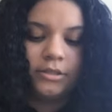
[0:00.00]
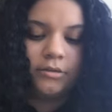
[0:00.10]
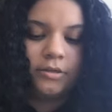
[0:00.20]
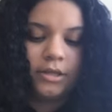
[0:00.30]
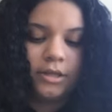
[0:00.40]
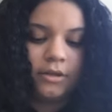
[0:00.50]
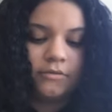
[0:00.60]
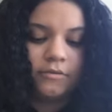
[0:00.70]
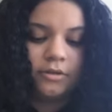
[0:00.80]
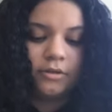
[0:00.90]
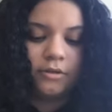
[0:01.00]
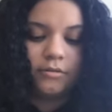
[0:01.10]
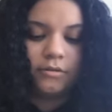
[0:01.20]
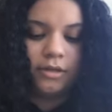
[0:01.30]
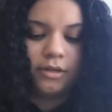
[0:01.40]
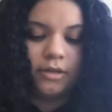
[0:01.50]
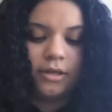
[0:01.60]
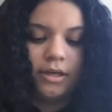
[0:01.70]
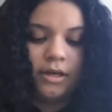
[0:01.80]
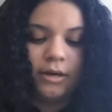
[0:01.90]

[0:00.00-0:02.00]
Slowly, carefully, and coldly,